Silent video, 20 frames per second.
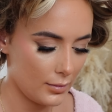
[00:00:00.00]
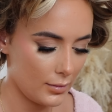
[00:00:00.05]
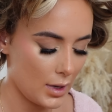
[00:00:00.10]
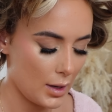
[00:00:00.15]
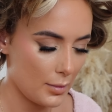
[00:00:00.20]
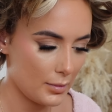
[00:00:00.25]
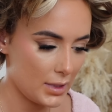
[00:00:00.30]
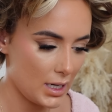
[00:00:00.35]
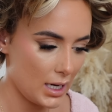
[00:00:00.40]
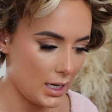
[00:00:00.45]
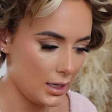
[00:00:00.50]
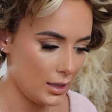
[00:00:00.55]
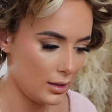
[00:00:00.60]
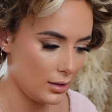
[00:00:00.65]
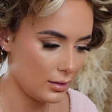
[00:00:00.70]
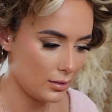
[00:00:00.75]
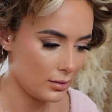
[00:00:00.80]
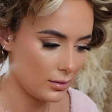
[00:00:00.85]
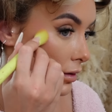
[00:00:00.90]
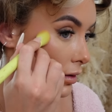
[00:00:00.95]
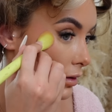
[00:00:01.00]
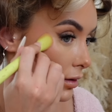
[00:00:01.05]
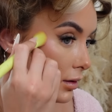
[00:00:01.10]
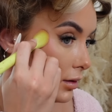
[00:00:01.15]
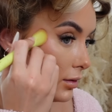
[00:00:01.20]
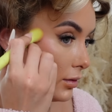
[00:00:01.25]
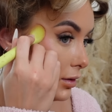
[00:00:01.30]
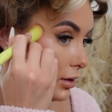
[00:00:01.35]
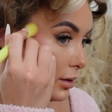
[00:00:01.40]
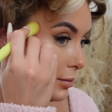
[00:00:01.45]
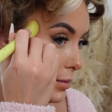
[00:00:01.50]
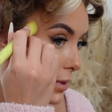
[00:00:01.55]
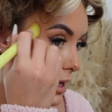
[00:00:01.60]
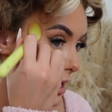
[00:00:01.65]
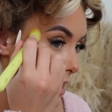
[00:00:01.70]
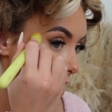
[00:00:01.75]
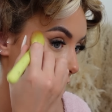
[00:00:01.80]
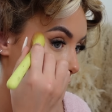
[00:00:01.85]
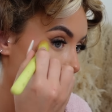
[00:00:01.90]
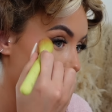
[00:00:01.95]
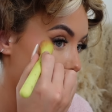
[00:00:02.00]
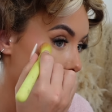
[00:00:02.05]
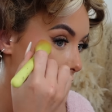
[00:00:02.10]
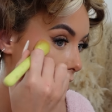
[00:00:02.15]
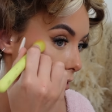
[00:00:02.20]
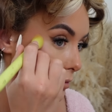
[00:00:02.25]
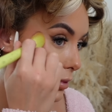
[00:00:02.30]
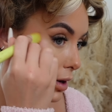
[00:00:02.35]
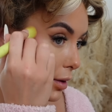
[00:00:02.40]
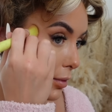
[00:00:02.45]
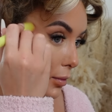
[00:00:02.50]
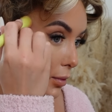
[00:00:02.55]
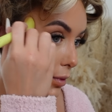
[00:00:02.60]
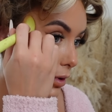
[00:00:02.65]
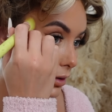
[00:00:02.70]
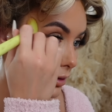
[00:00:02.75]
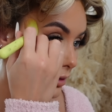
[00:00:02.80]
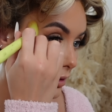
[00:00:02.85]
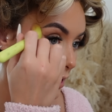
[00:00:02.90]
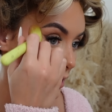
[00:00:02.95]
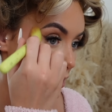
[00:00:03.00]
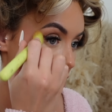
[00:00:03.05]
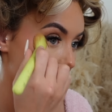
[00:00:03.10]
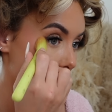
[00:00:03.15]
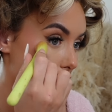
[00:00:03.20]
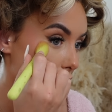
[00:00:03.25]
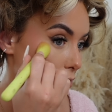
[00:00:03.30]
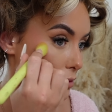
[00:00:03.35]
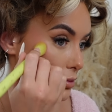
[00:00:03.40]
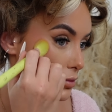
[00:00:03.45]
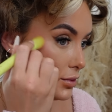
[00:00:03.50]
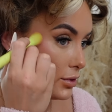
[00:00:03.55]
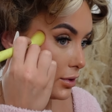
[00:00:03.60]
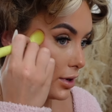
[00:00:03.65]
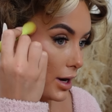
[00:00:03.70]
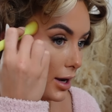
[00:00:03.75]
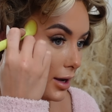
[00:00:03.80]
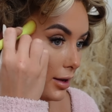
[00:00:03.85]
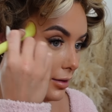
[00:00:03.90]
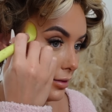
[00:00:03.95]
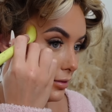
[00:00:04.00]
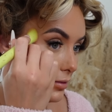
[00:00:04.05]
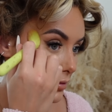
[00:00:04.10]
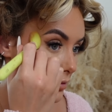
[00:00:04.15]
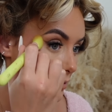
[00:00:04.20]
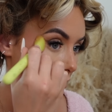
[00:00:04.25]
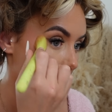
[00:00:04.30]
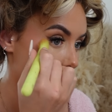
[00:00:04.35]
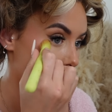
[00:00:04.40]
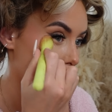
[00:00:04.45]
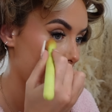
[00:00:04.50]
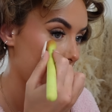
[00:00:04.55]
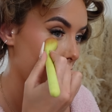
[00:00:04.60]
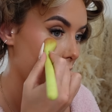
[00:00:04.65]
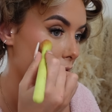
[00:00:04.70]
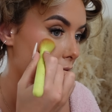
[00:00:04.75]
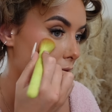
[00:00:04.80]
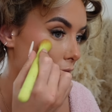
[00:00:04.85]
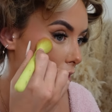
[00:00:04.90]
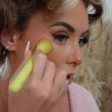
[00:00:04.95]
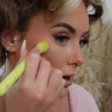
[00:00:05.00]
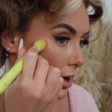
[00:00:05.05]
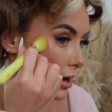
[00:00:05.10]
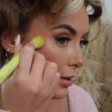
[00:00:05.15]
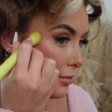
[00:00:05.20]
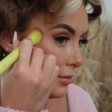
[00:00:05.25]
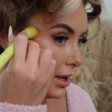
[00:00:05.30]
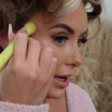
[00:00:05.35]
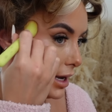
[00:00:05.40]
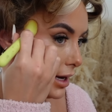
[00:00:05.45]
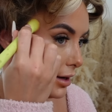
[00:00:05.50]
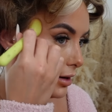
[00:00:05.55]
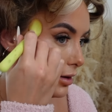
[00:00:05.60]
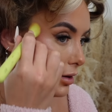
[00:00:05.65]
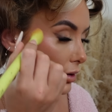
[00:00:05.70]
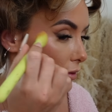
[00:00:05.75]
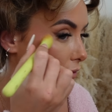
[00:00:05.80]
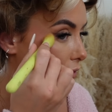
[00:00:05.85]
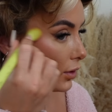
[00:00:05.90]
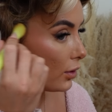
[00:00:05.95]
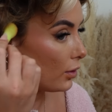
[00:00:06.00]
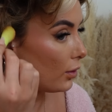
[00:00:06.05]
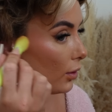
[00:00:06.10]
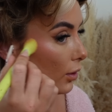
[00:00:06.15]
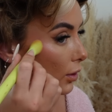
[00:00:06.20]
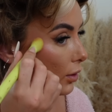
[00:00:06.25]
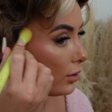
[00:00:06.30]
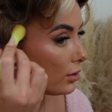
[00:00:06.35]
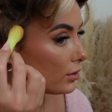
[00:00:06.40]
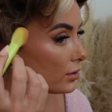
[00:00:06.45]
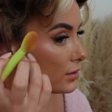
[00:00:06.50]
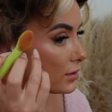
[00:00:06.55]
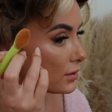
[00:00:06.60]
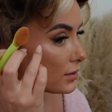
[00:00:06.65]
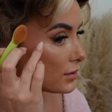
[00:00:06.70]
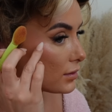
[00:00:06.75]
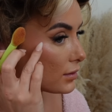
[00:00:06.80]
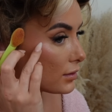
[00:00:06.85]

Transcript: update. Do me and Liam want children? I mean, of course,